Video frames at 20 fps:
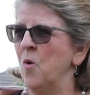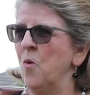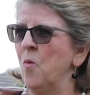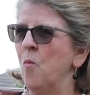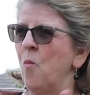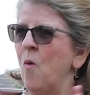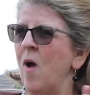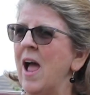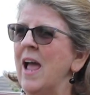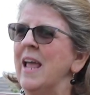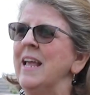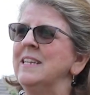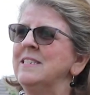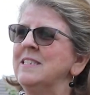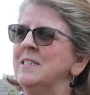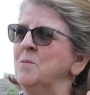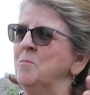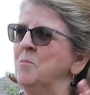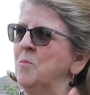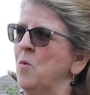why
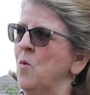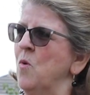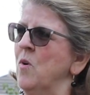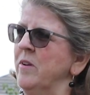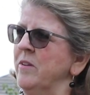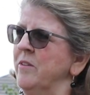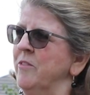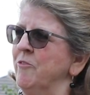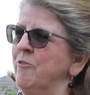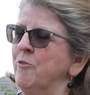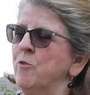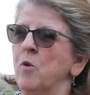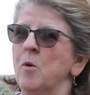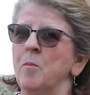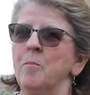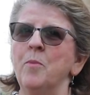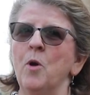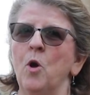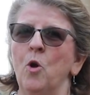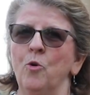it's important for
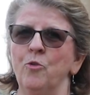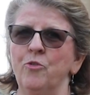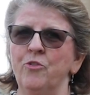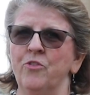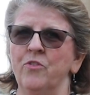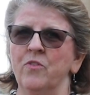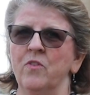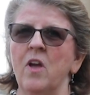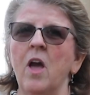both